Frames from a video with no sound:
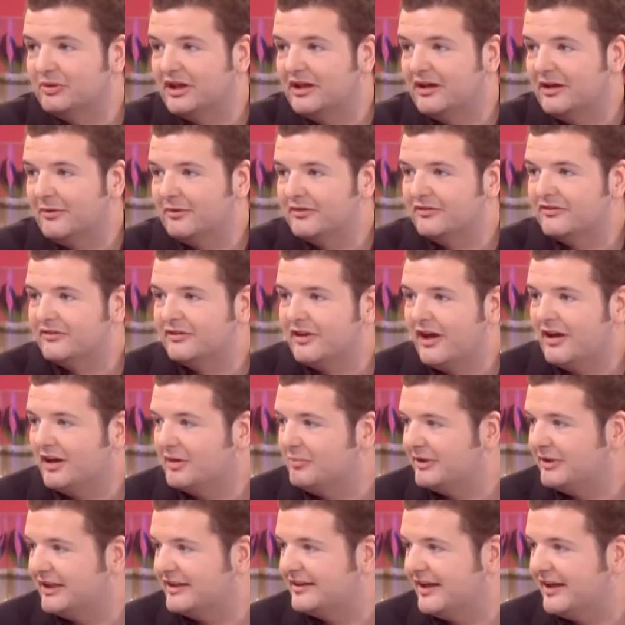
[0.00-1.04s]
I was hardly
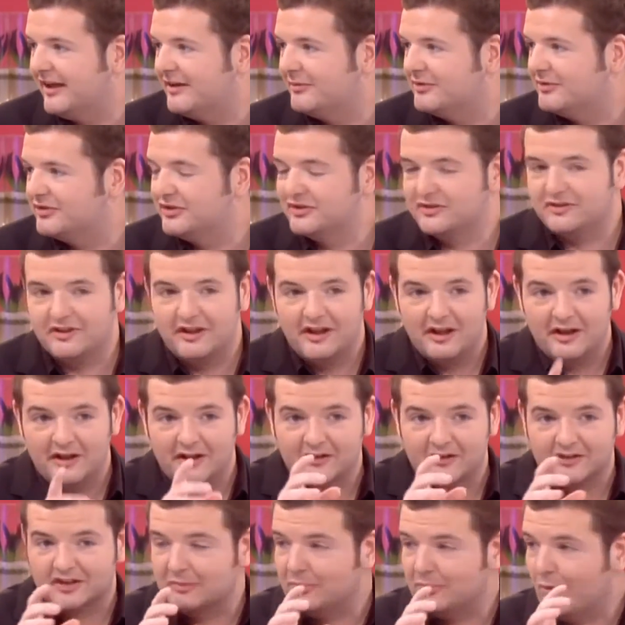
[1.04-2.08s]
paying attention. I was just
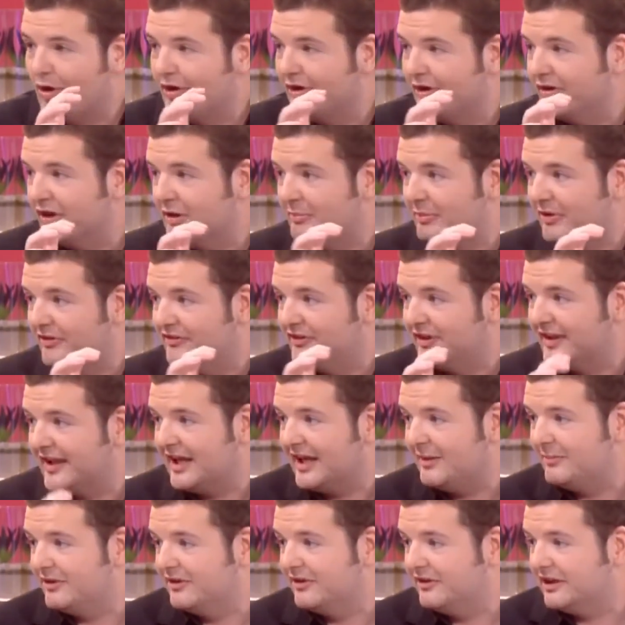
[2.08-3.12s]
there's a monitor above the
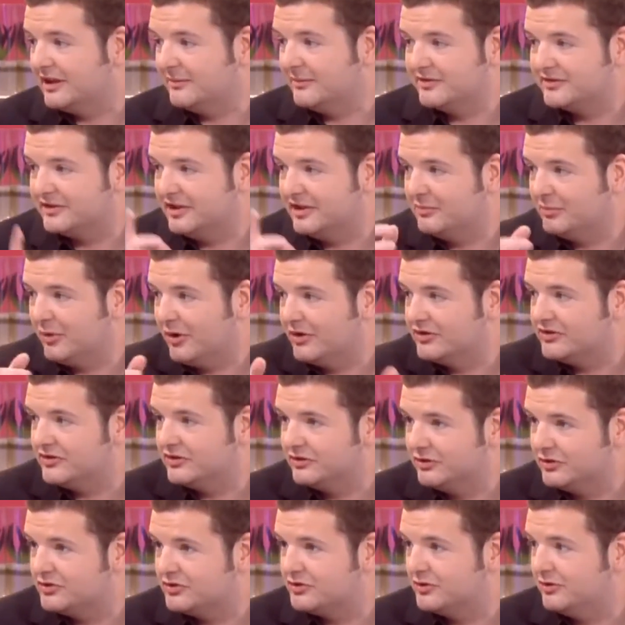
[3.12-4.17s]
camera and I was sitting
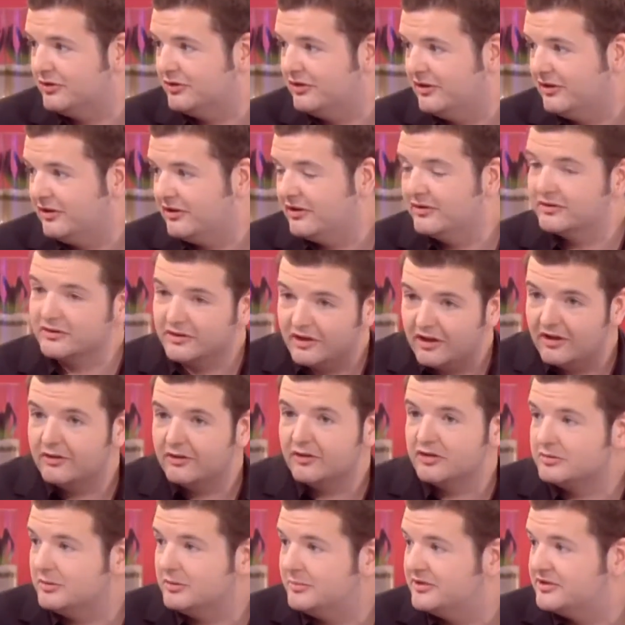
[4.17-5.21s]
watching the show. I was going, oh,
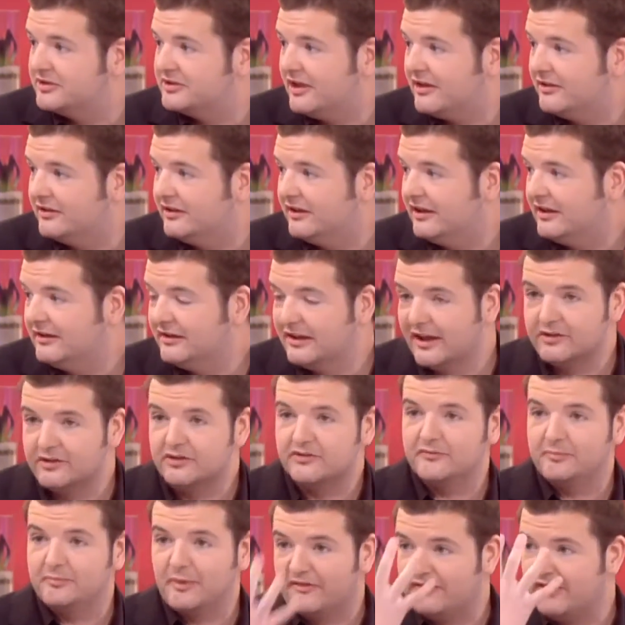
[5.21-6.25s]
this woman's starting. And I
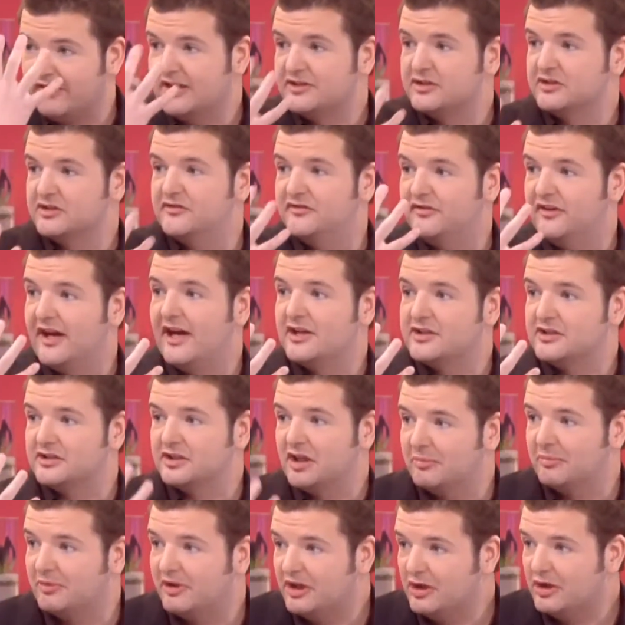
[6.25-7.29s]
just, my face just flashes
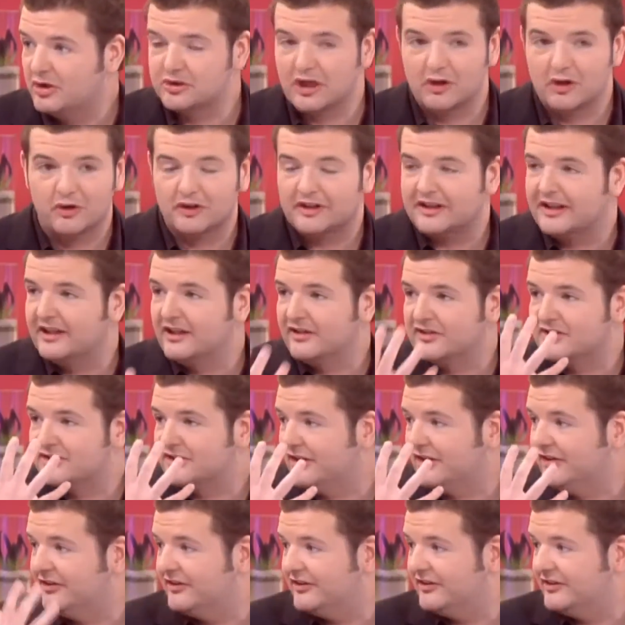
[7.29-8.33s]
up. So I looked kind of
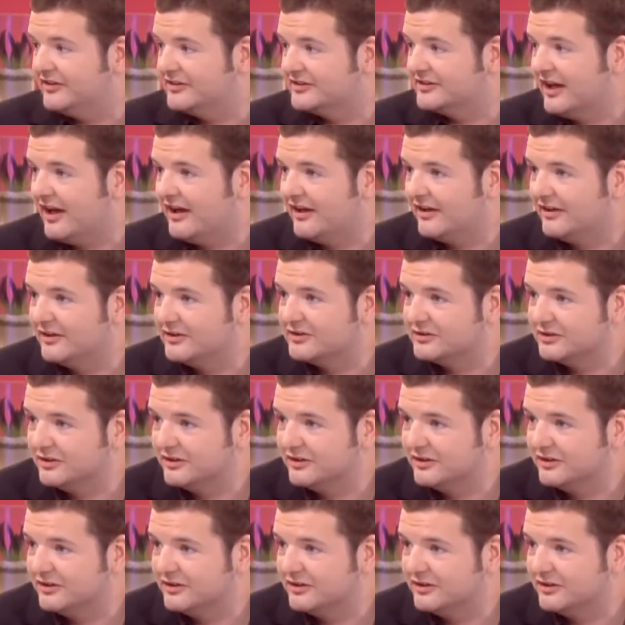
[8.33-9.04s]
stunned at the start of the show.